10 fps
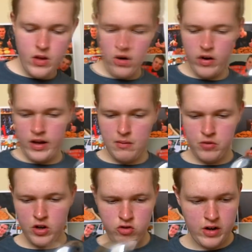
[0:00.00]
Alright, I'm
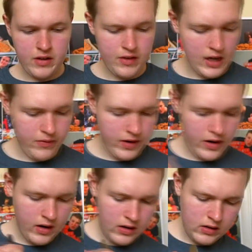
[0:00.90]
just going to try and dive
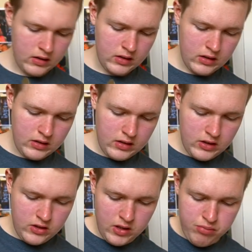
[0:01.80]
in.
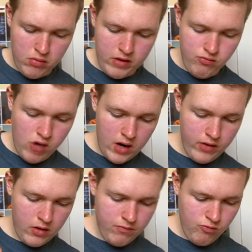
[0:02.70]
It's still probably
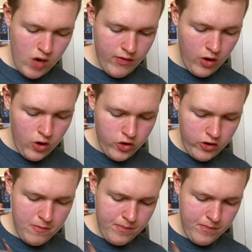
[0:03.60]
rather hot.